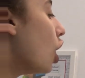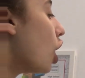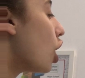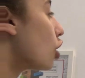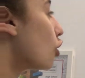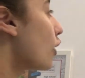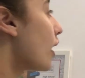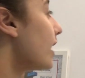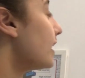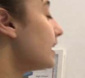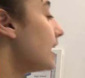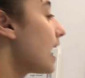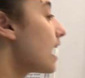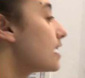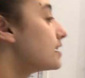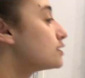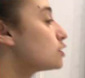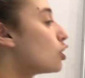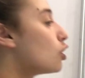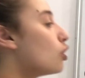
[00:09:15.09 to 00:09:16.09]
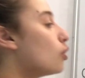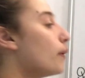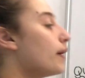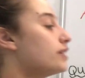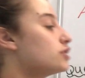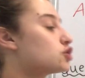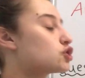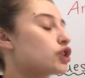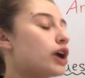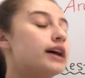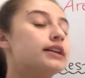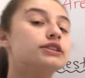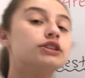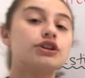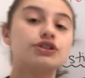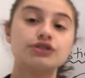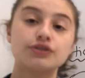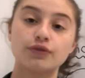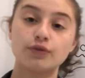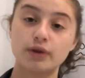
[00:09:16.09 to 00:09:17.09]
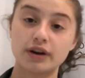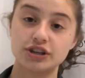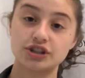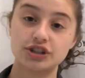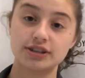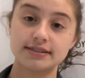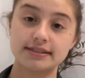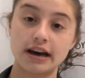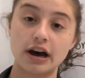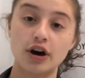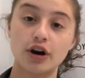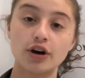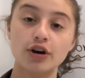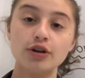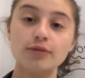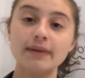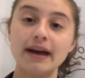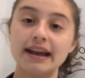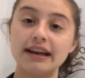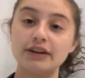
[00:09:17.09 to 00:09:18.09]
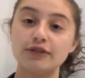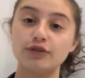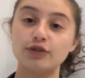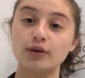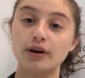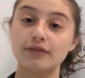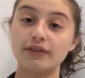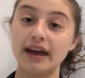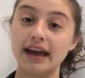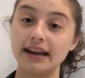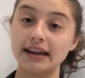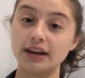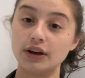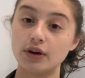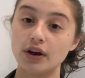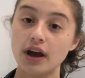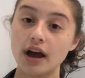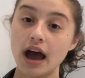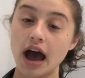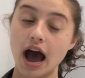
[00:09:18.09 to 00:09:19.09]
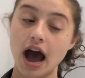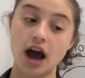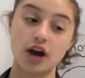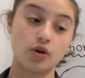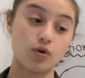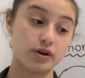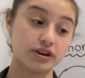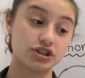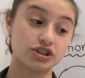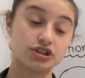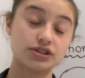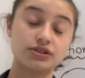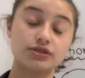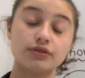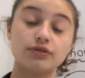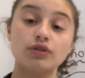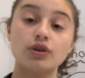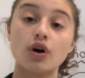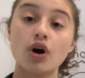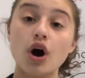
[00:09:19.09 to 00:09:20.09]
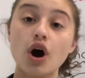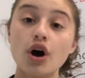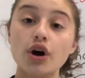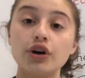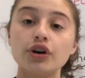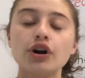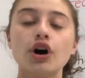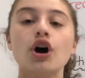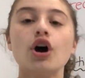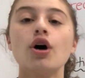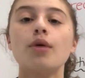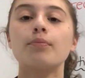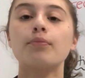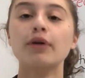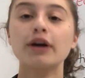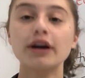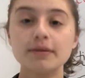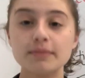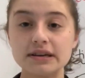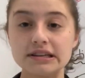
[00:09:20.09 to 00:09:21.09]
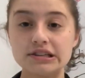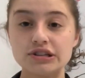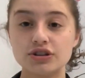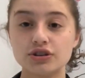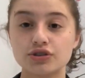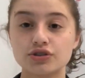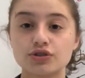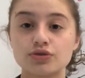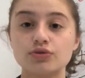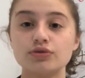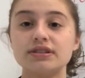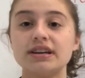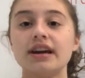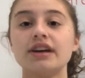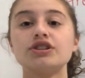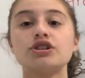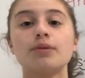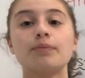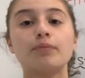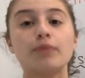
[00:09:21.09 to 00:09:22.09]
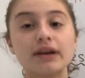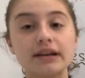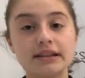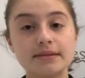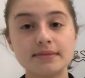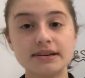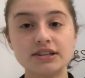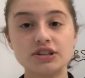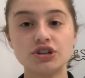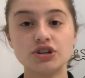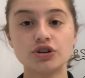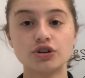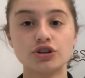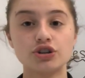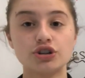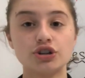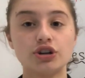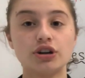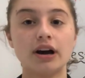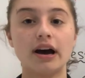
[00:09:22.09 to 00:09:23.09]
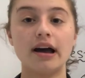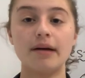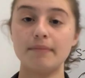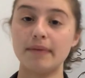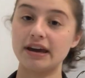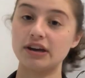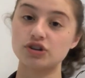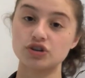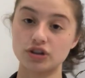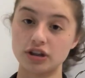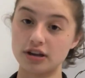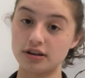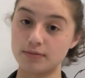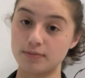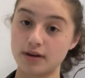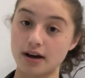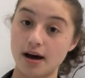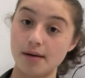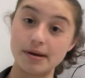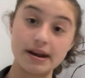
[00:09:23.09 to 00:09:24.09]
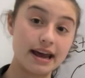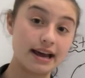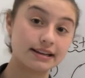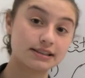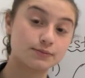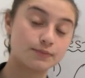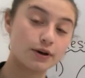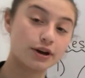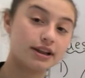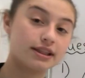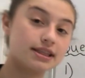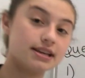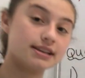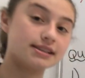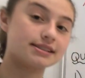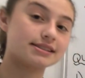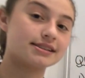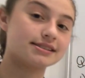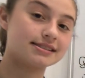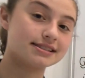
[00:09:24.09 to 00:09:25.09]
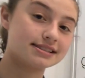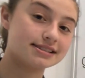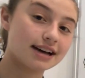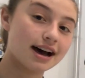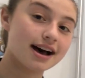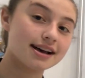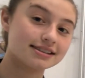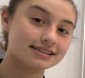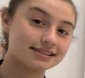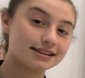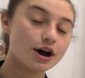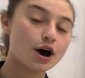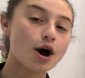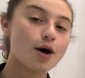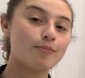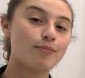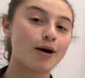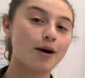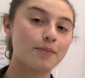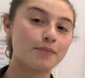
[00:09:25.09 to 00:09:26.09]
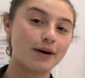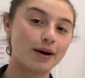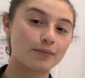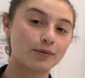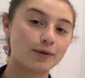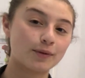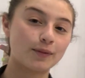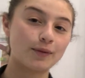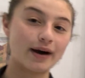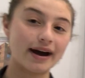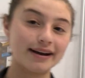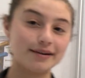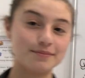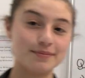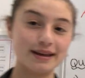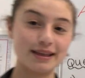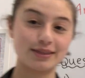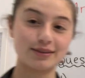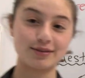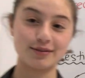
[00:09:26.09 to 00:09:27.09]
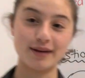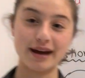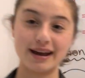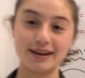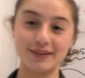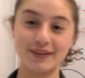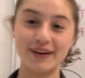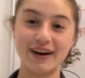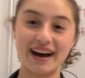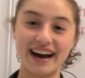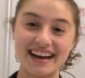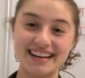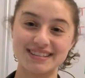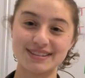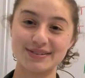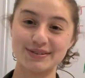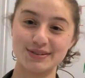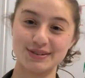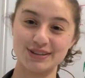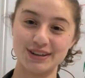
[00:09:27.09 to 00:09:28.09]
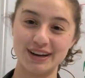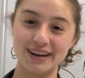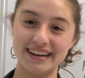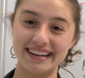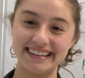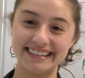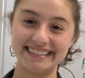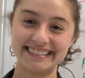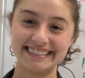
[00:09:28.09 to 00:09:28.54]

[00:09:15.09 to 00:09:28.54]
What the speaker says: Alrighty, as always, try lots of questions at home, and if you have any questions of your own, bring them into your school teacher, bring them into your tutor, and make sure that you become an expert at this, because it does pop up quite a bit throughout your high school journey.